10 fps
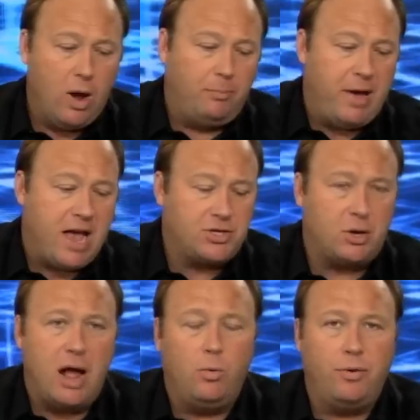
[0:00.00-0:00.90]
Well,
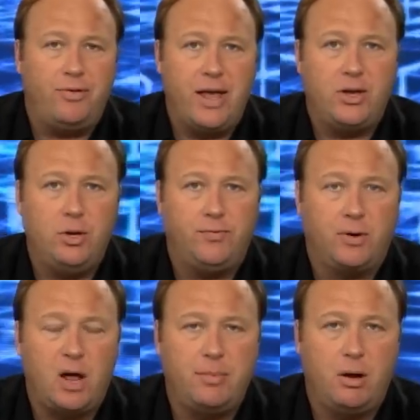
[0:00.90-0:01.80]
Pastor, I want to thank you
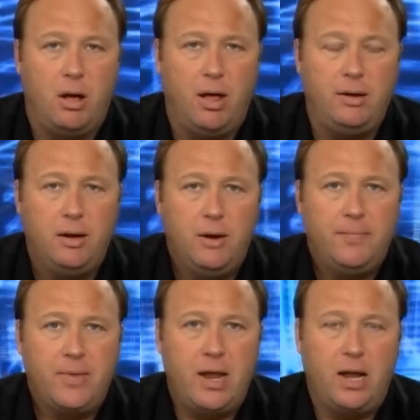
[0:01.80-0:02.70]
for coming on,
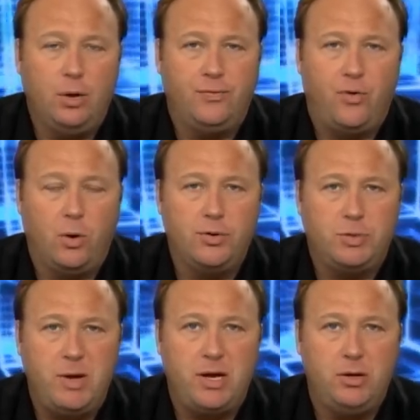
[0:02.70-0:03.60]
and I look forward
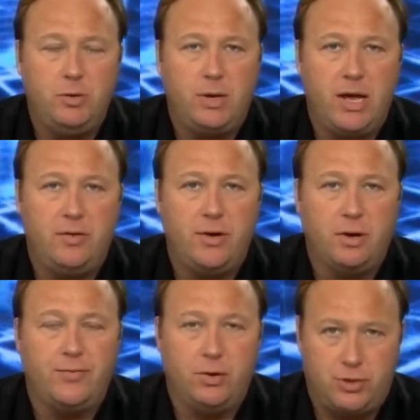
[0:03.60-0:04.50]
to speaking to you again in the
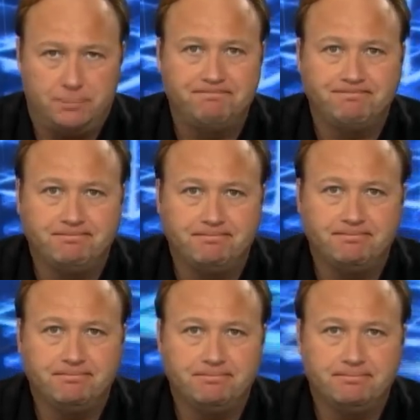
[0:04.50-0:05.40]
near future.
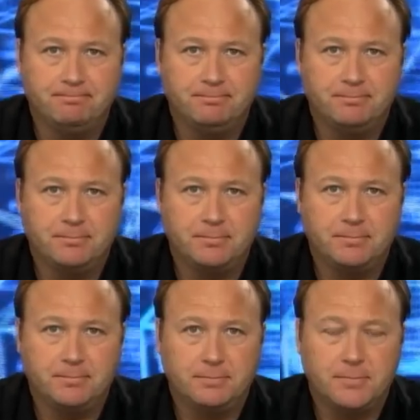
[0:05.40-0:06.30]
Thank you, Alex, and
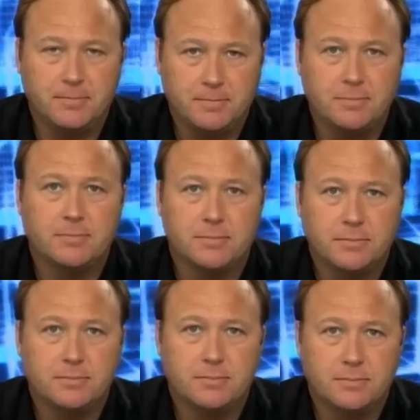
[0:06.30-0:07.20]
thank you for
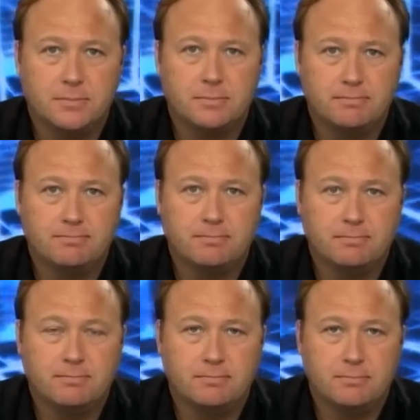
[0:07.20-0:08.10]
letting me be on the show.
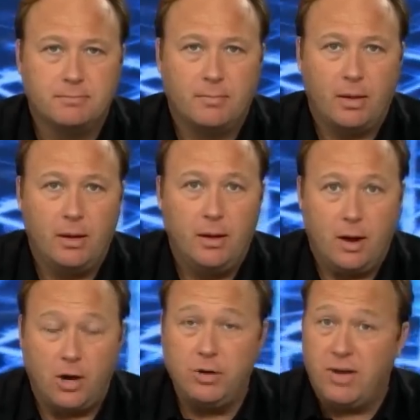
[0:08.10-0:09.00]
Keep up the great
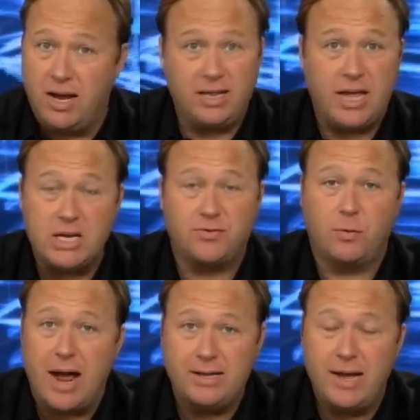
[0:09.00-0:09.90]
work. Are you kidding? Thanks
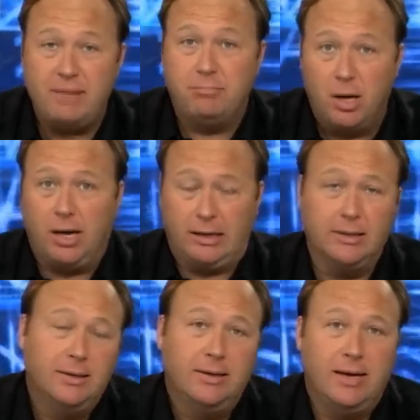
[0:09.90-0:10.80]
for writing that book.
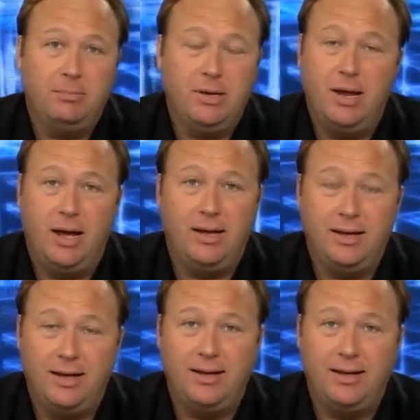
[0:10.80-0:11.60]
I mean, yeah.